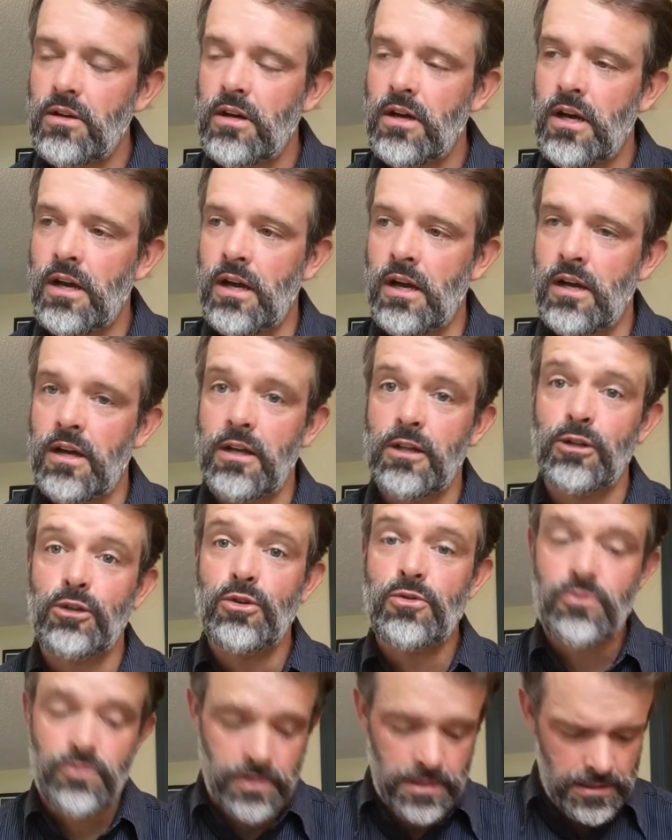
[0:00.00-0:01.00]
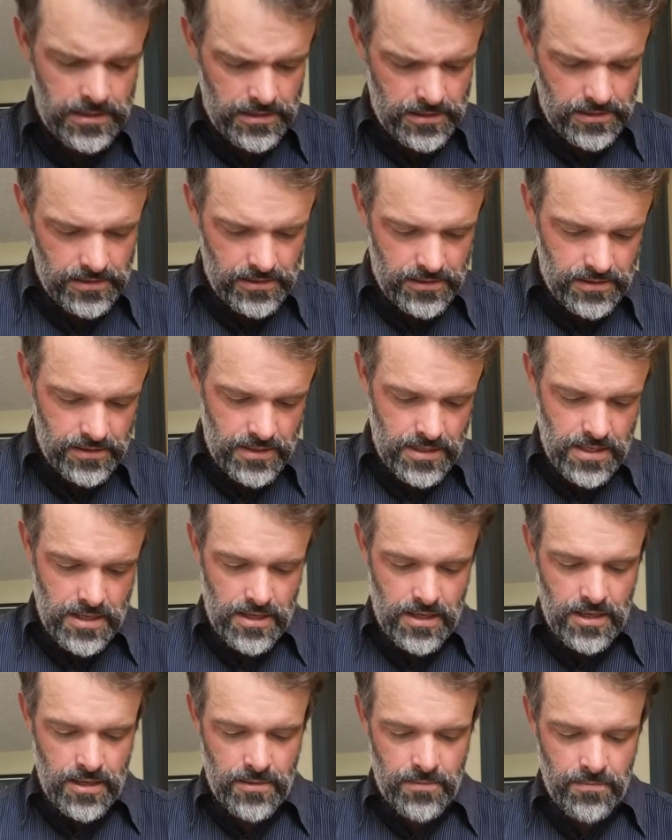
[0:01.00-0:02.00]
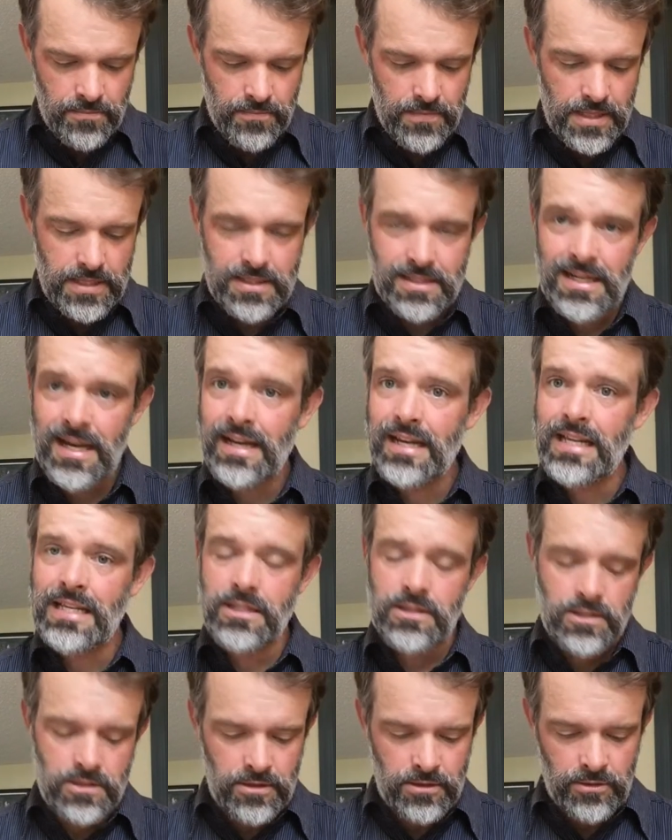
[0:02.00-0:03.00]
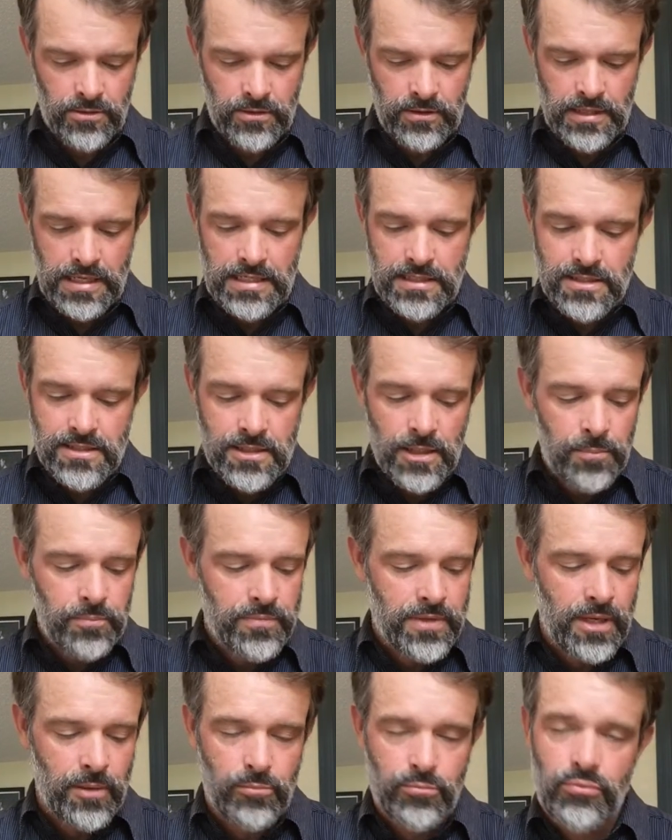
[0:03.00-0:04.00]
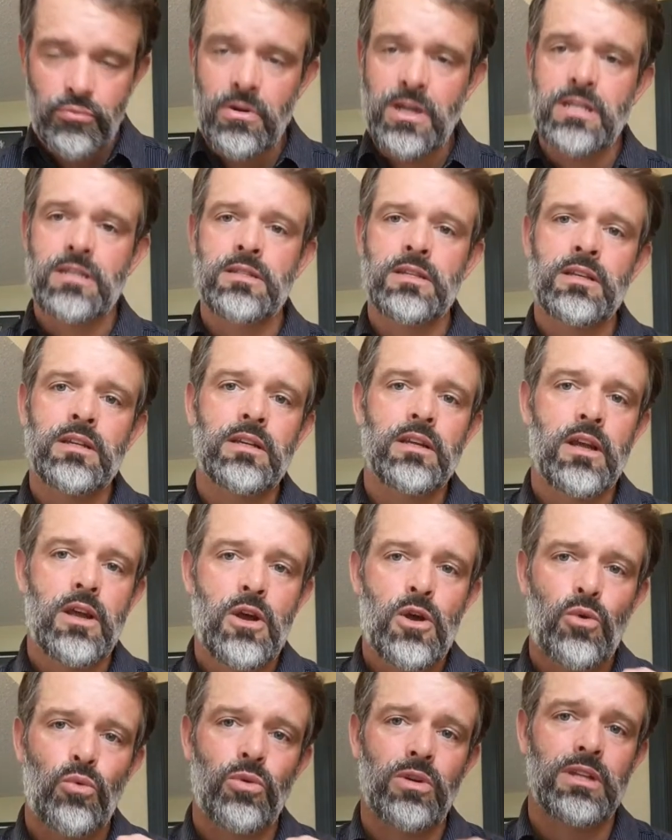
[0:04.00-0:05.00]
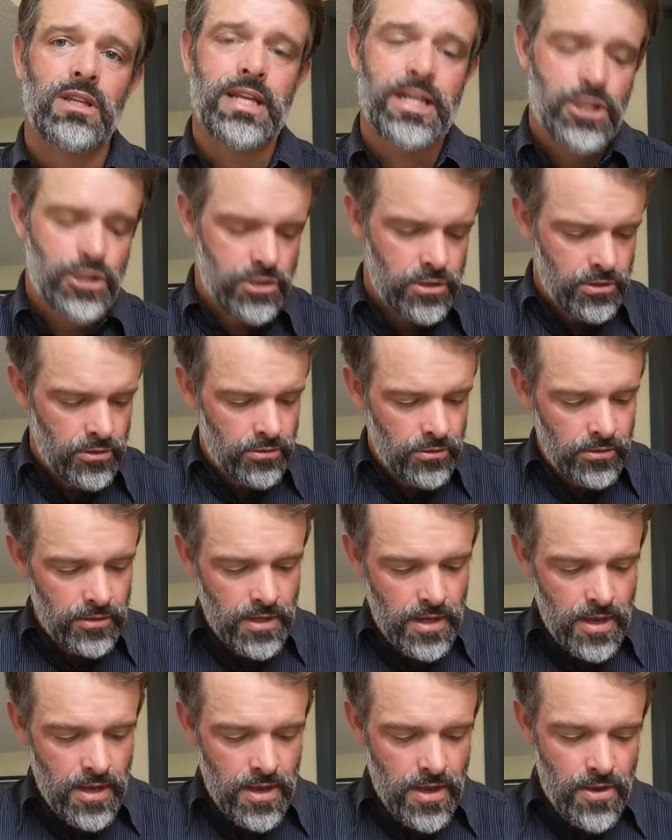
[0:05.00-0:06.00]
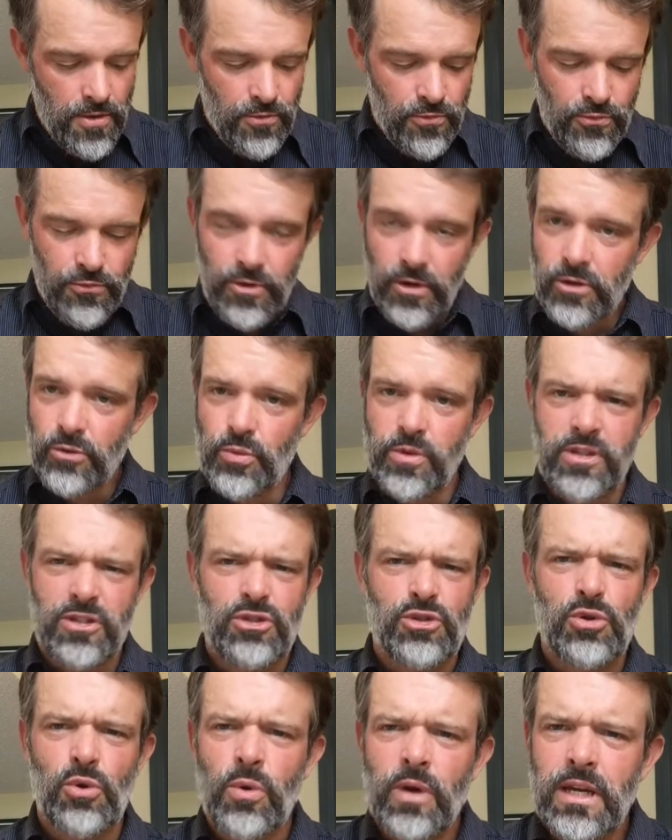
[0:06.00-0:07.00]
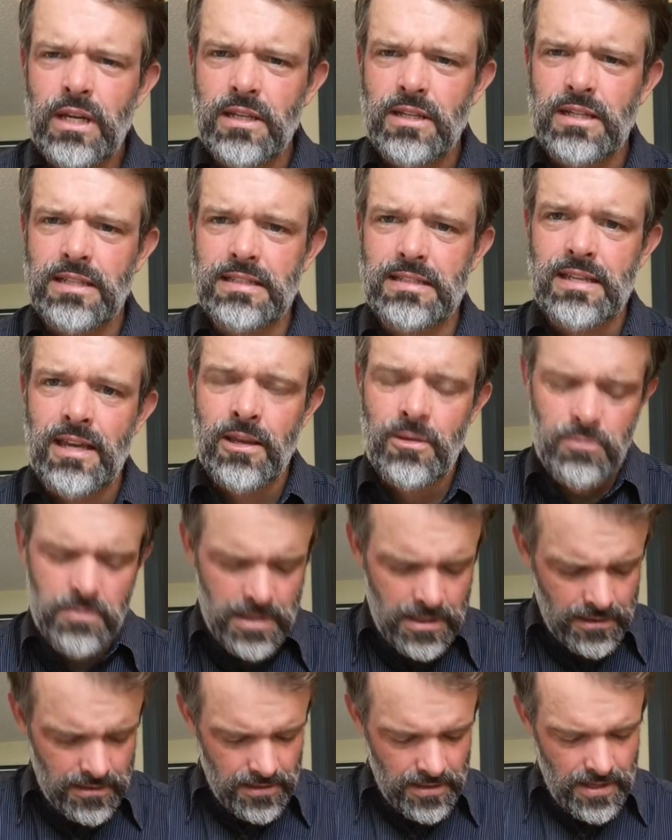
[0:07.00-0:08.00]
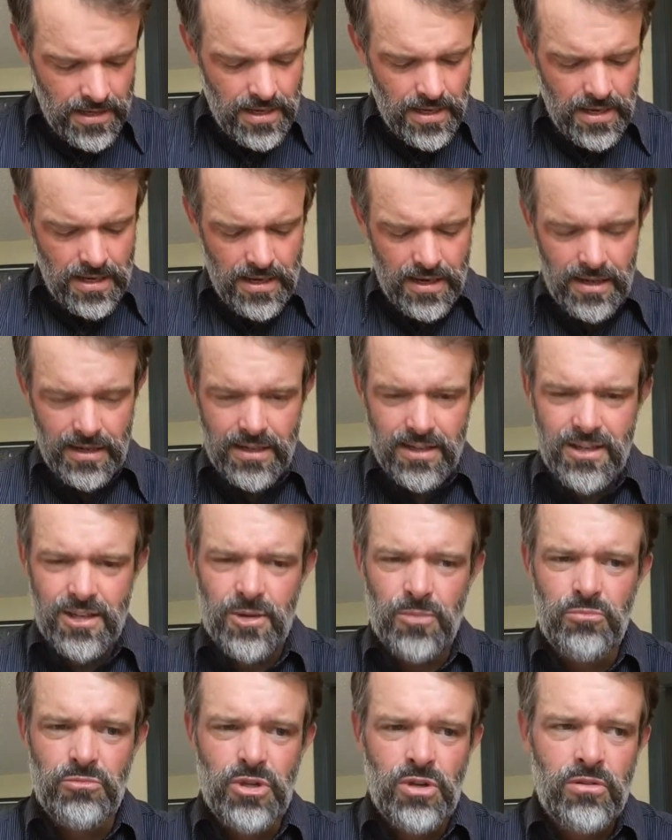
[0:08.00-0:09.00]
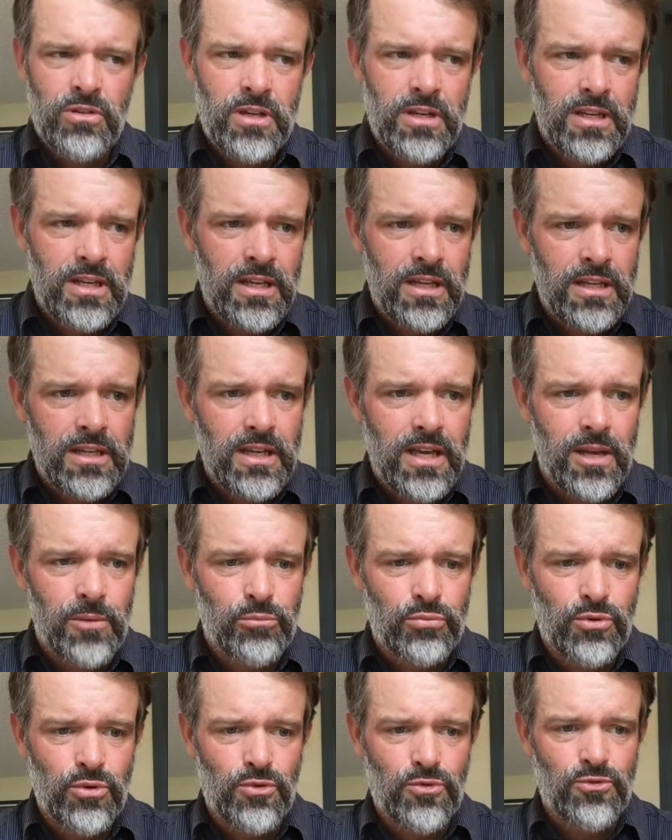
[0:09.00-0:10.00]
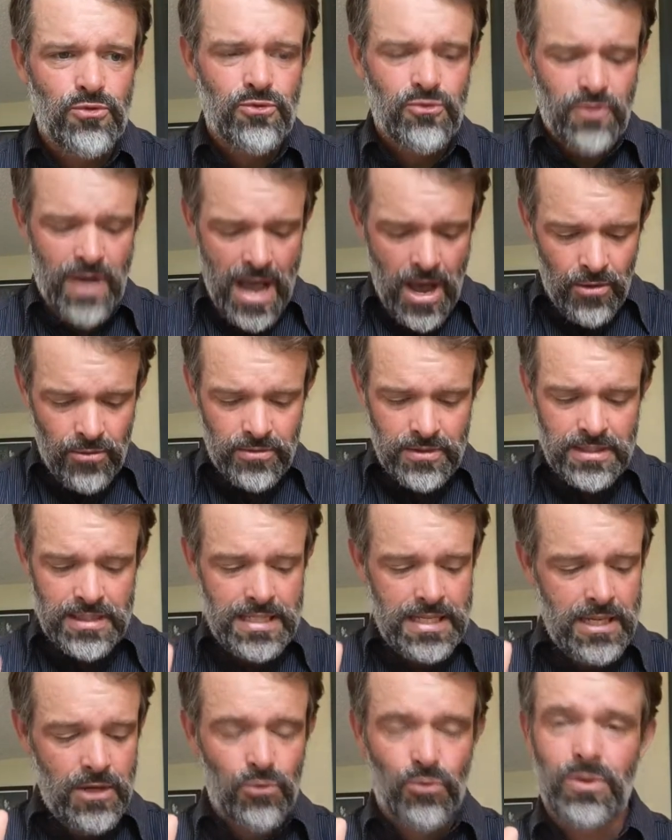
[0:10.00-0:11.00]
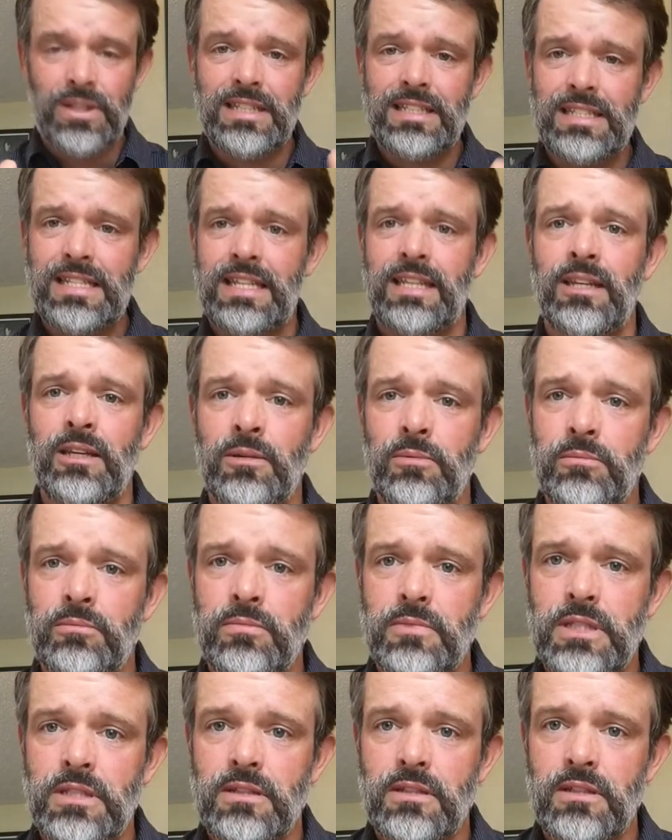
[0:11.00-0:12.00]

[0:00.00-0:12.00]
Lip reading: aloofness. It's not insular. It's something present, relational, filled with joy and contentment, community, and profoundly redeemed